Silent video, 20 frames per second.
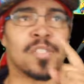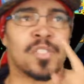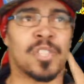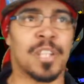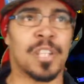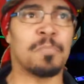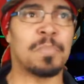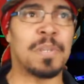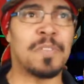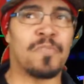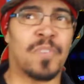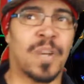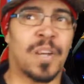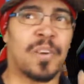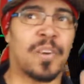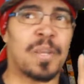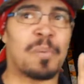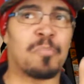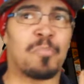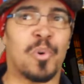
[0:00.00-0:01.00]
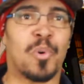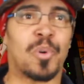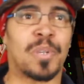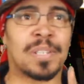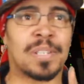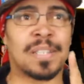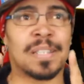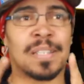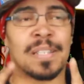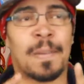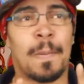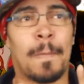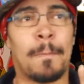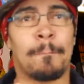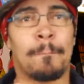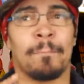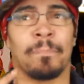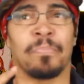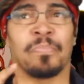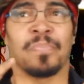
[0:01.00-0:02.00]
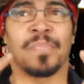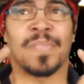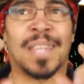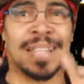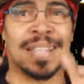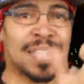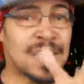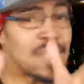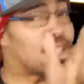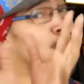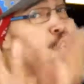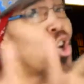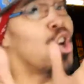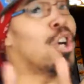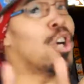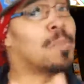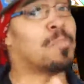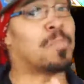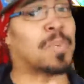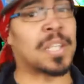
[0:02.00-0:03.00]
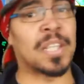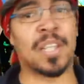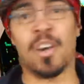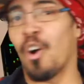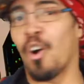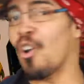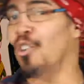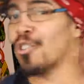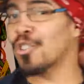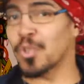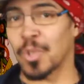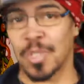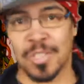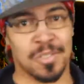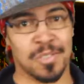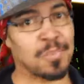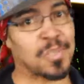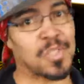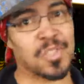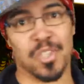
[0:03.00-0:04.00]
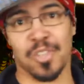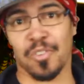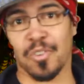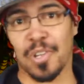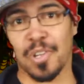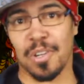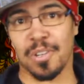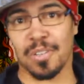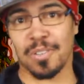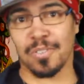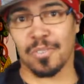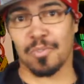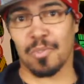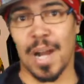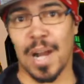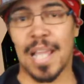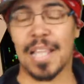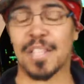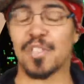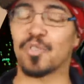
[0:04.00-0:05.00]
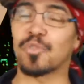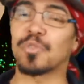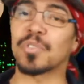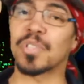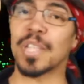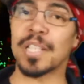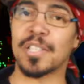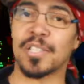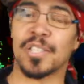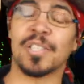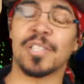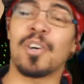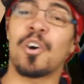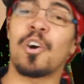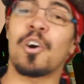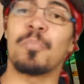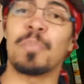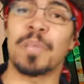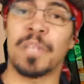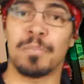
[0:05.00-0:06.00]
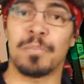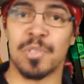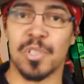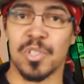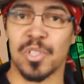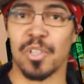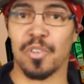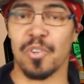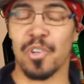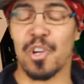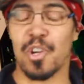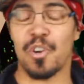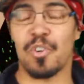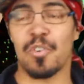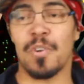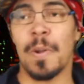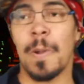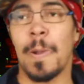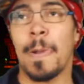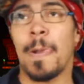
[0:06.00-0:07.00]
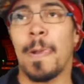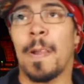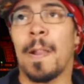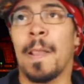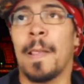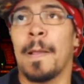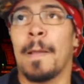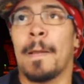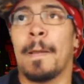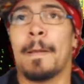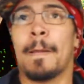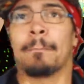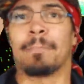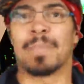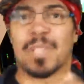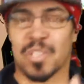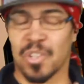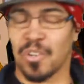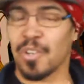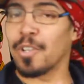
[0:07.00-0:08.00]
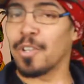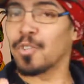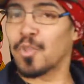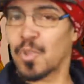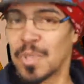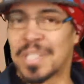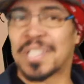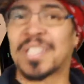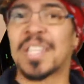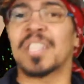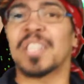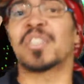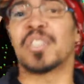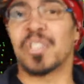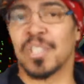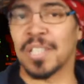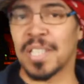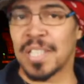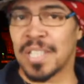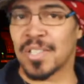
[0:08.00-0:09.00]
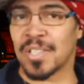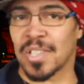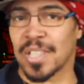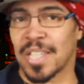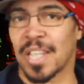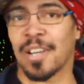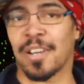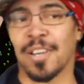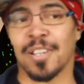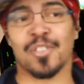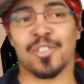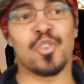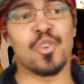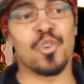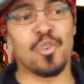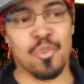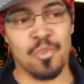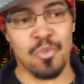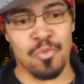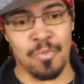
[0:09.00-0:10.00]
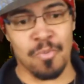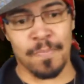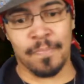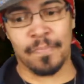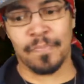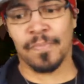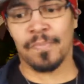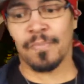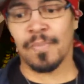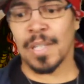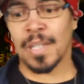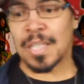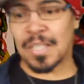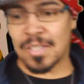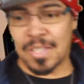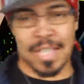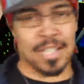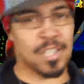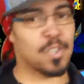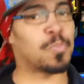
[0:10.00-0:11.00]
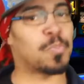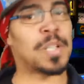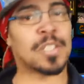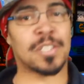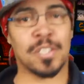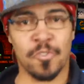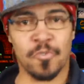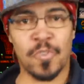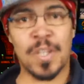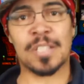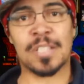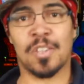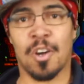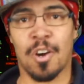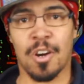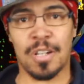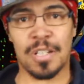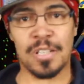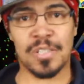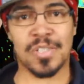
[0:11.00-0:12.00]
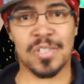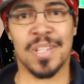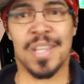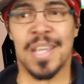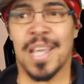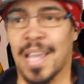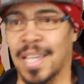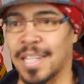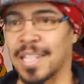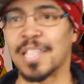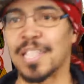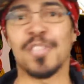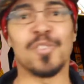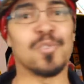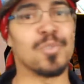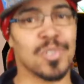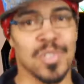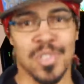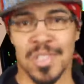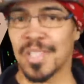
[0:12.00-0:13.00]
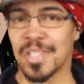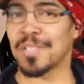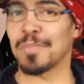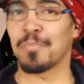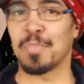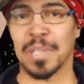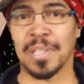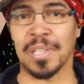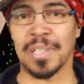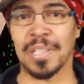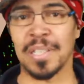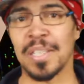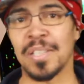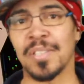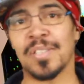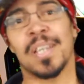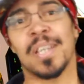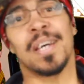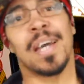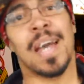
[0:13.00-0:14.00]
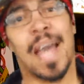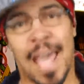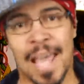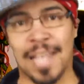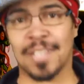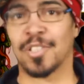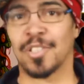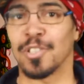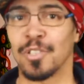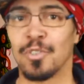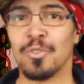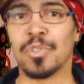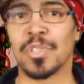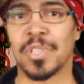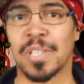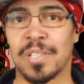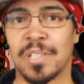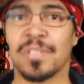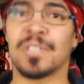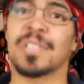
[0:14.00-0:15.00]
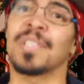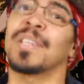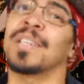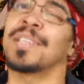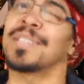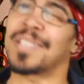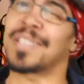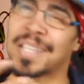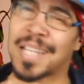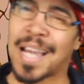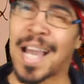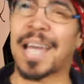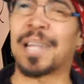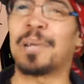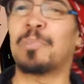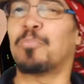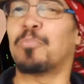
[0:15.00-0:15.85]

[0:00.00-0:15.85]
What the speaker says: it's going to be very important that this could be all tricks of Mysterio, right? So Jake Gyllenhaal being Mysterio, Mysterio traditionally is a character whom he's like a special effects artist, and he uses his abilities as illusions to kind